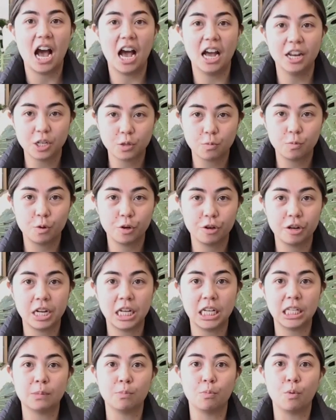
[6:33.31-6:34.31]

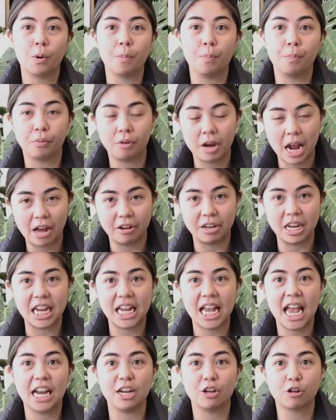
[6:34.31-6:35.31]
Underwatering is more
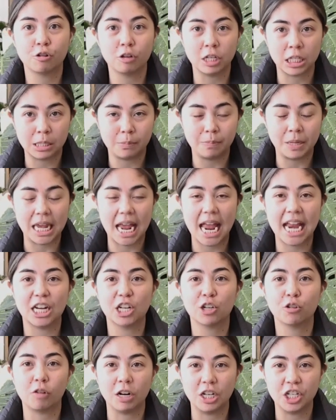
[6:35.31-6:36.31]
browning and crispy and
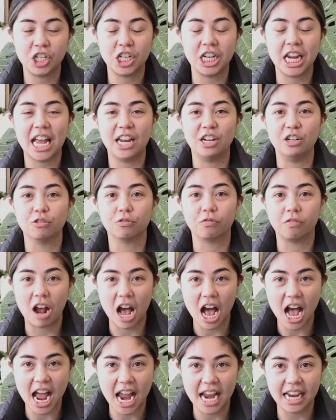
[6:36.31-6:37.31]
crunchy and
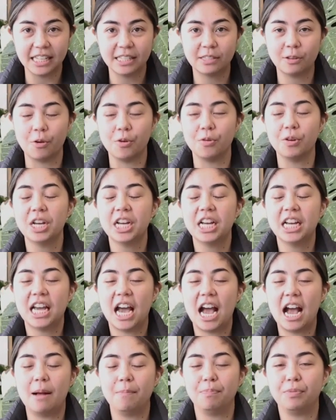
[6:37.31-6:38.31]
dry. So
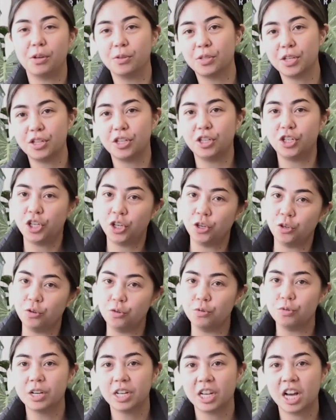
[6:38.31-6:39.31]
those are the
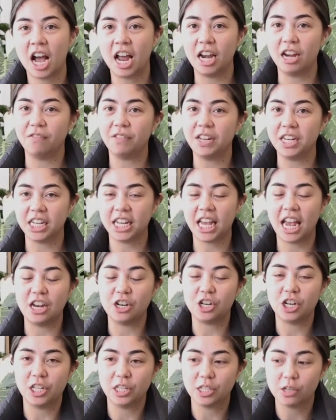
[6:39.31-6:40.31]
two kind of
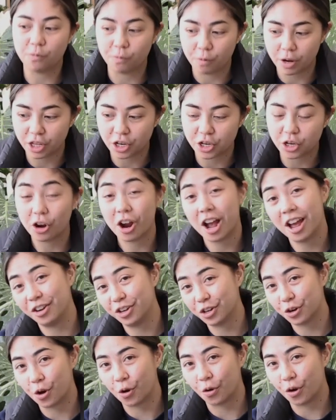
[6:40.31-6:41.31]
indications of whether you're
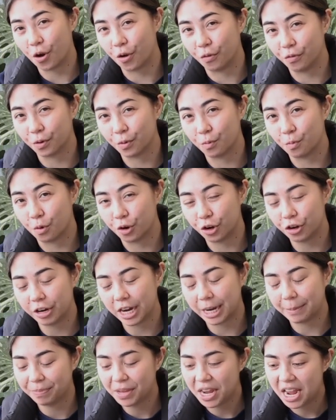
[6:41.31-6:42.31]
under or
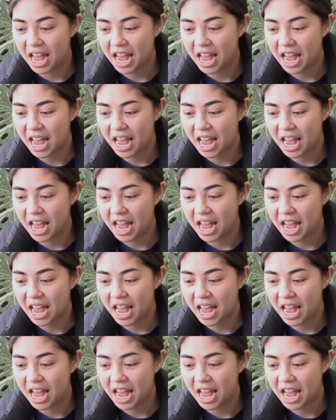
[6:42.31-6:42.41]
overwatering.